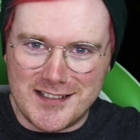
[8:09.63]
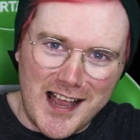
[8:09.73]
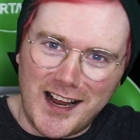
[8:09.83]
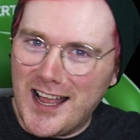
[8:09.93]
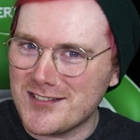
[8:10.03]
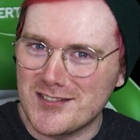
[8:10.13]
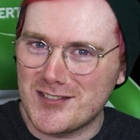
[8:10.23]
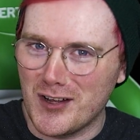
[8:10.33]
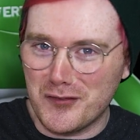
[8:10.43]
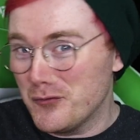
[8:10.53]
attack action
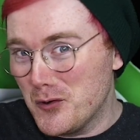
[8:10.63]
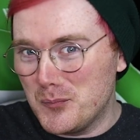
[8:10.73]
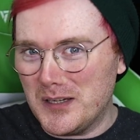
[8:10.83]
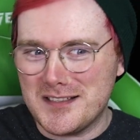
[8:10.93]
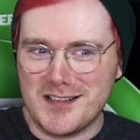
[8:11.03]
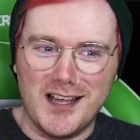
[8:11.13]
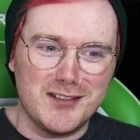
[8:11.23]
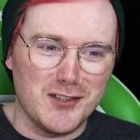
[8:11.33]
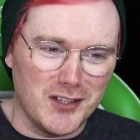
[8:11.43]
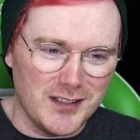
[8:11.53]
stuff that Runeblades
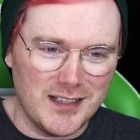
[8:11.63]
like doing.